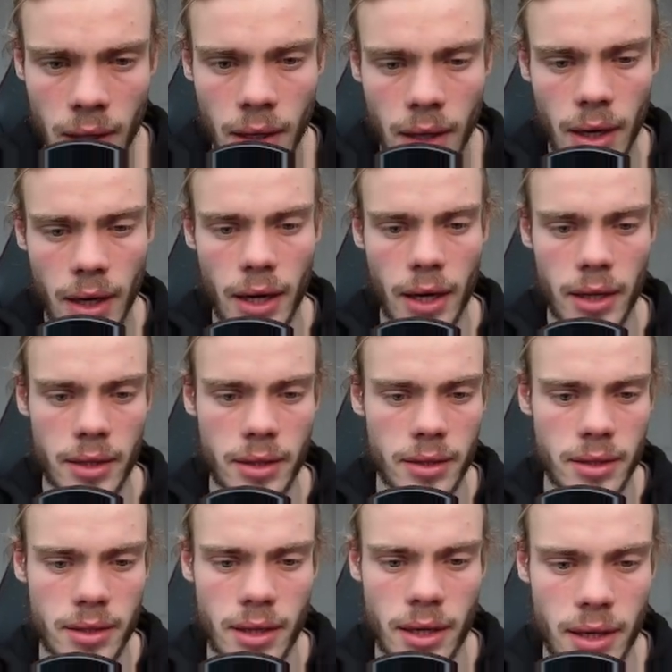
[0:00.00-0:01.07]
And in this
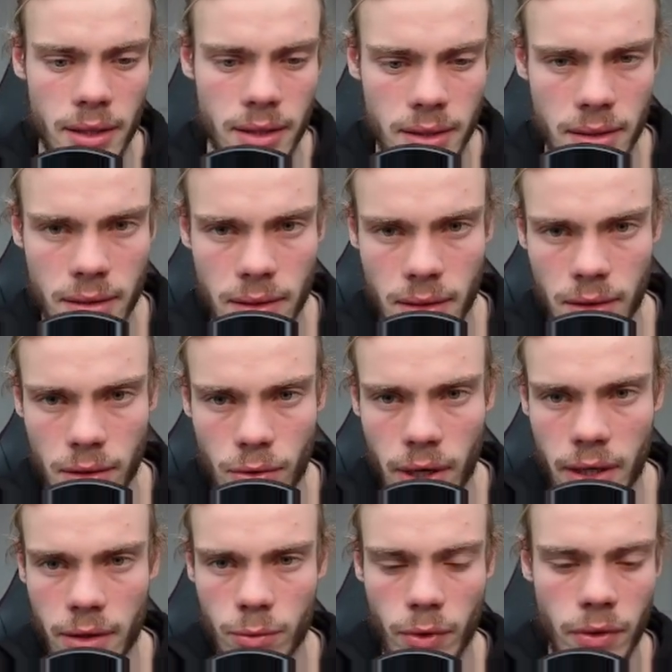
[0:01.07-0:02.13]
case, the
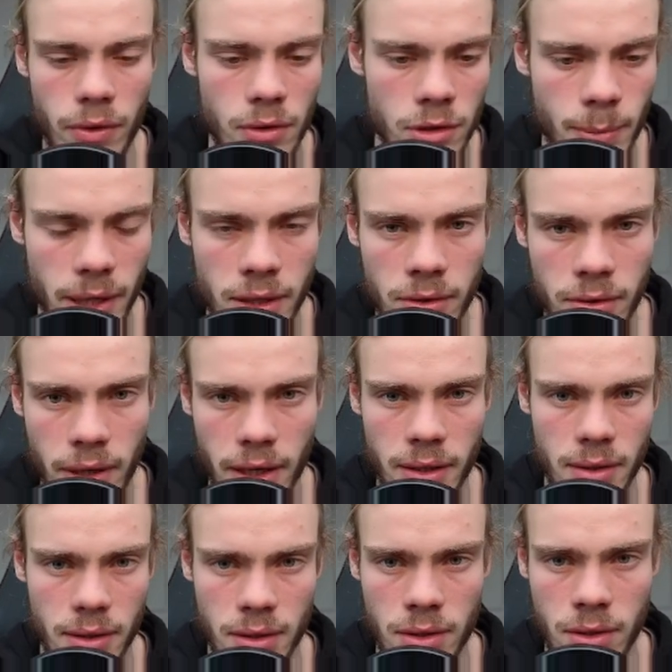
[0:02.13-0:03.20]
gradient with respect to x
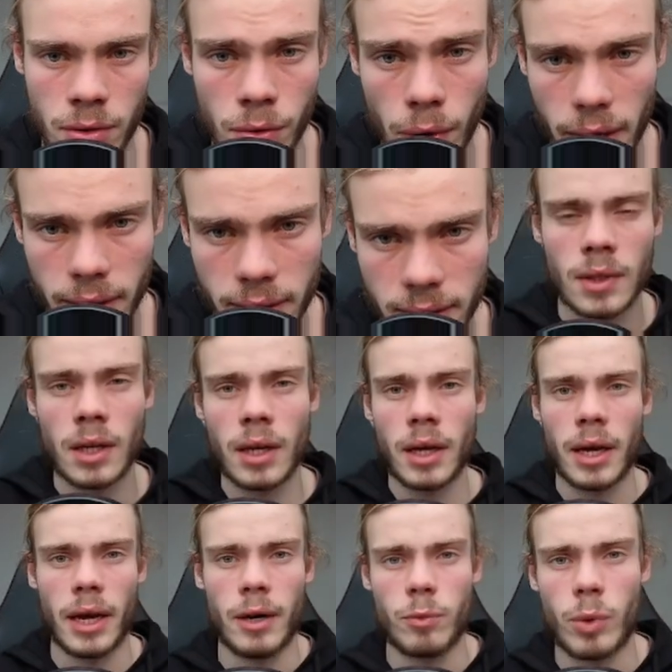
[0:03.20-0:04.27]
is 2x.
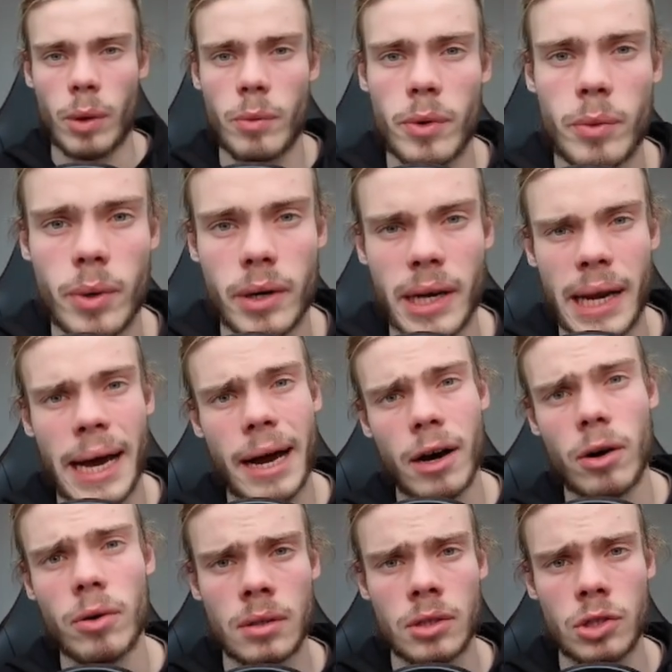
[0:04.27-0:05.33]
And when we would
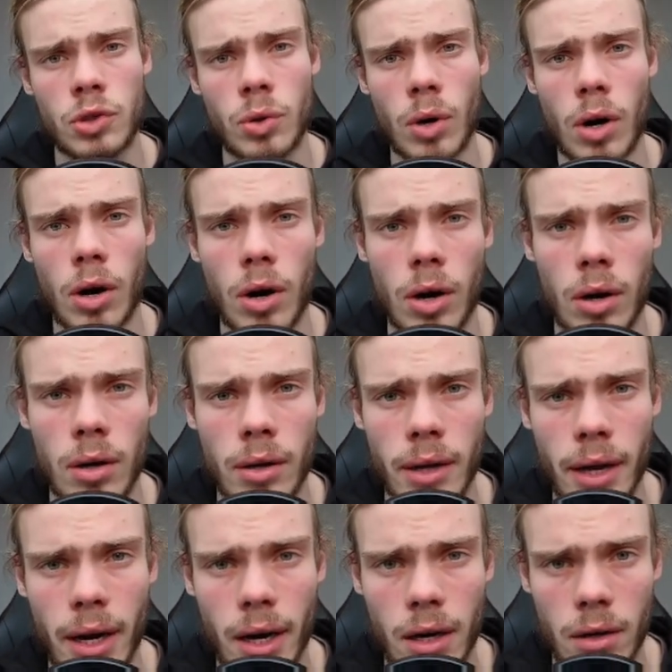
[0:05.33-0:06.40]
now draw
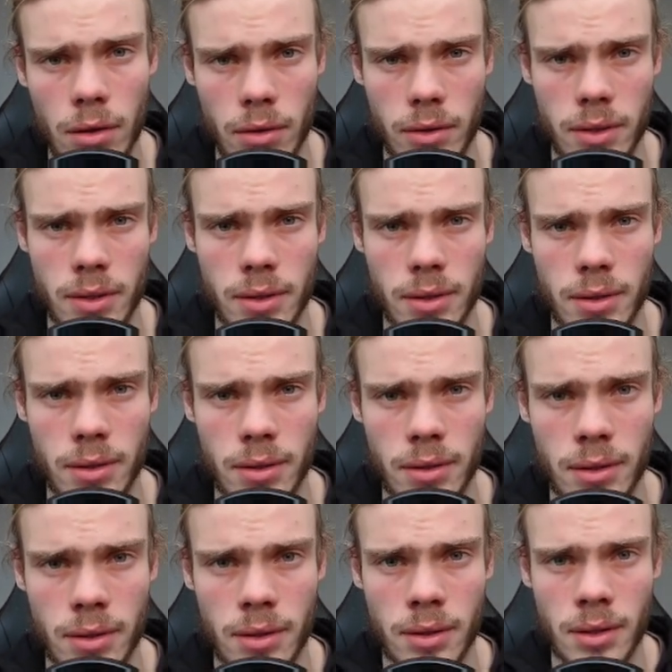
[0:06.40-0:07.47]
arrows
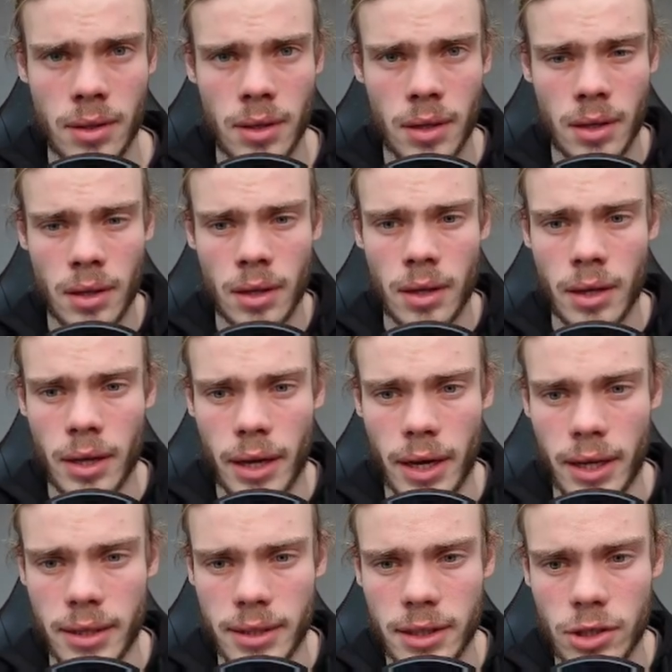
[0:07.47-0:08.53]

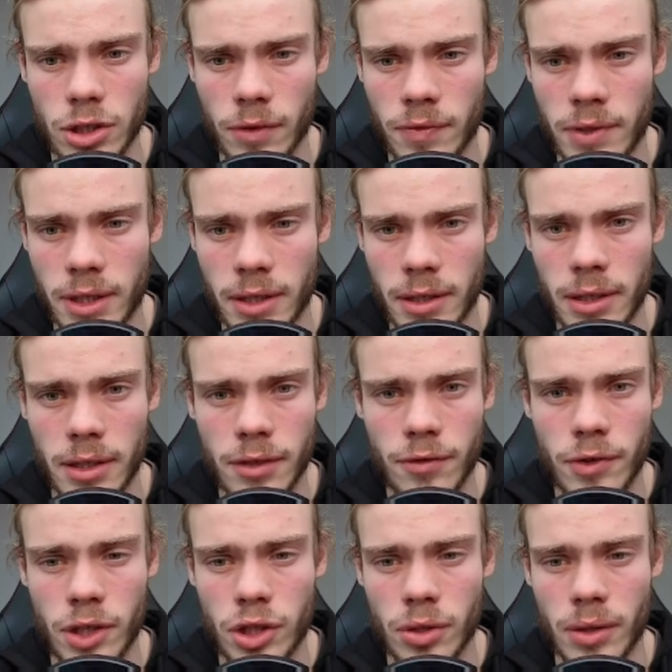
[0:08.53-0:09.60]
at each of the
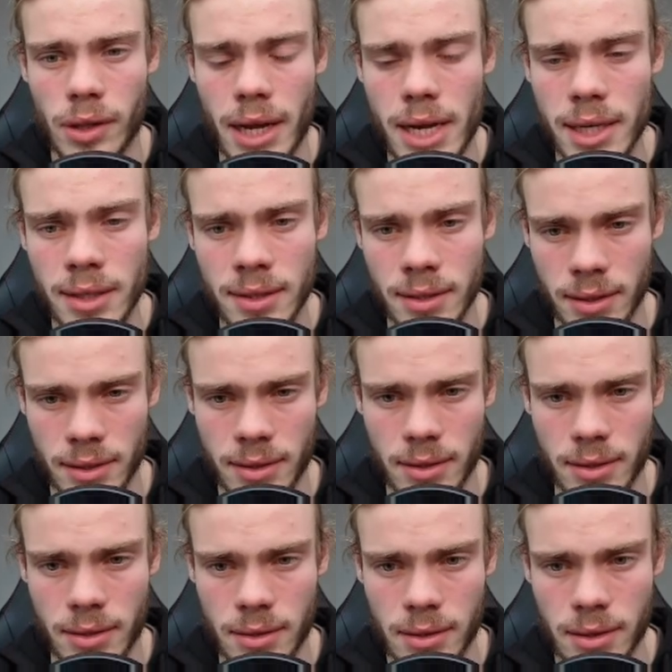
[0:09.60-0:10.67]
individual x's
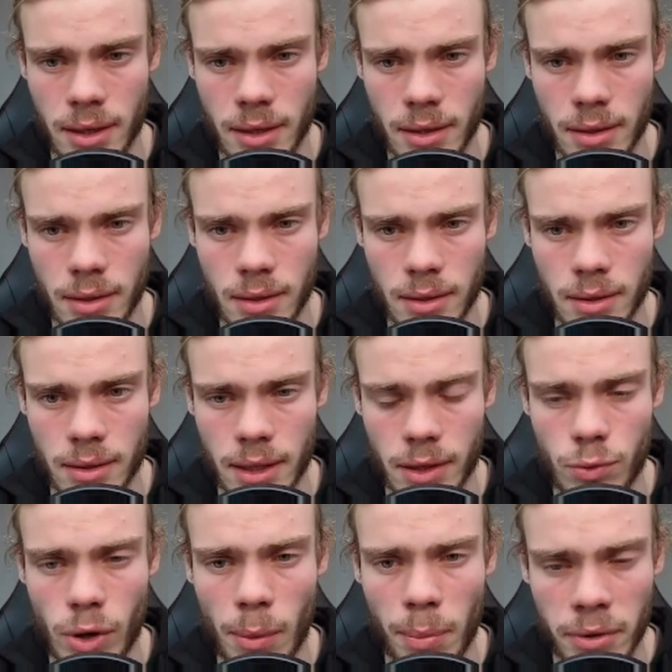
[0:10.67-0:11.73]
that
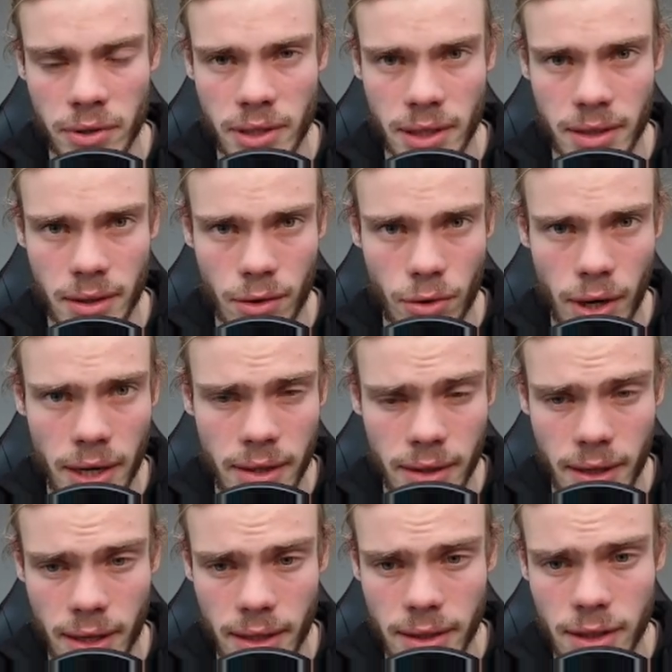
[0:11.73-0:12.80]
represent the gradient
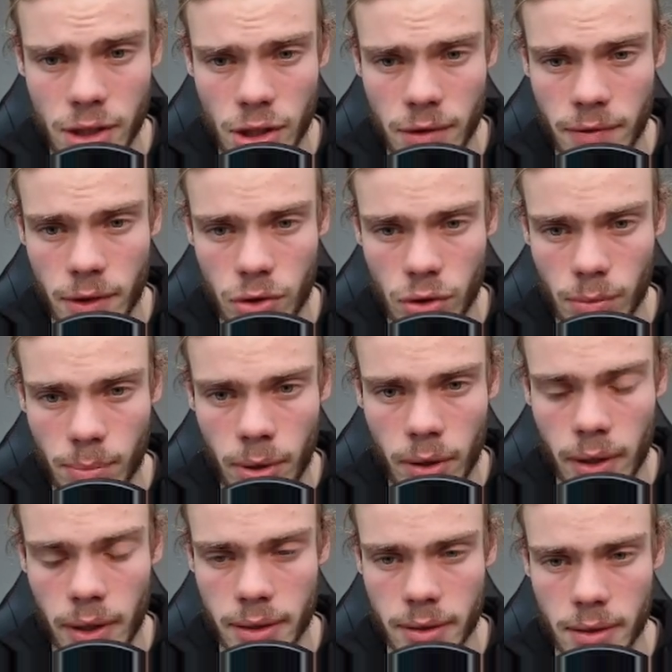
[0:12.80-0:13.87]
at each individual
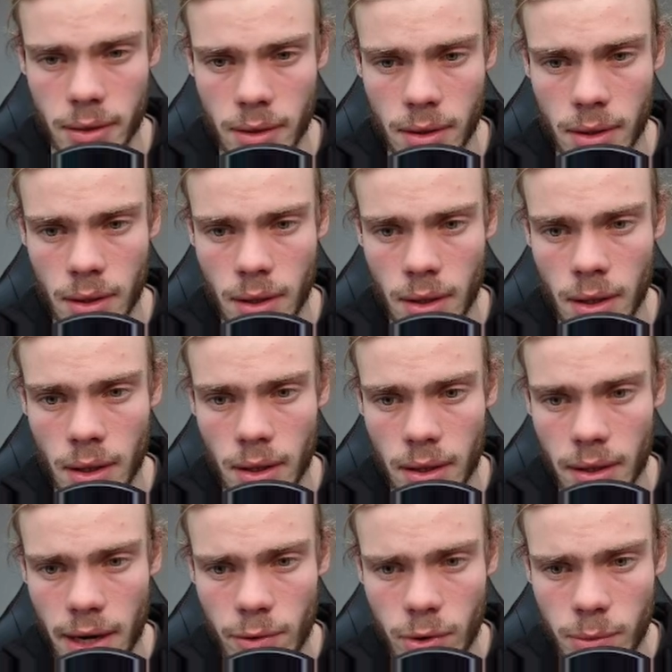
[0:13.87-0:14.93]
point,
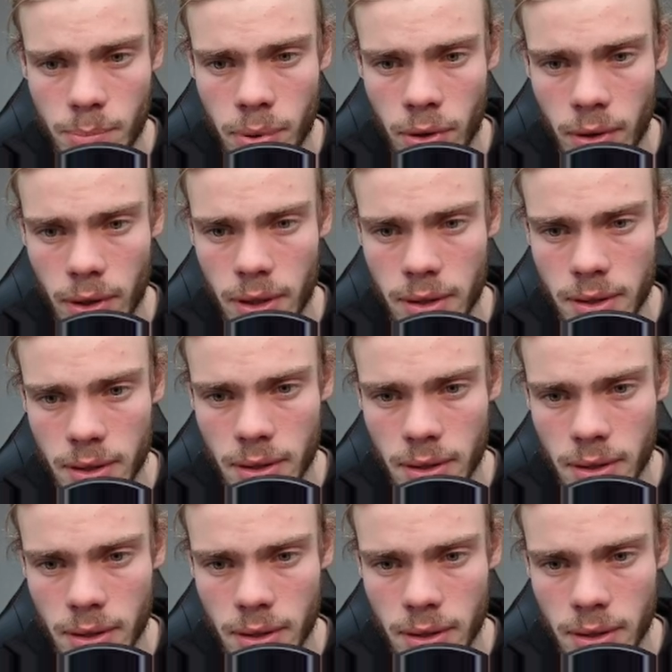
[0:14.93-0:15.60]
they would point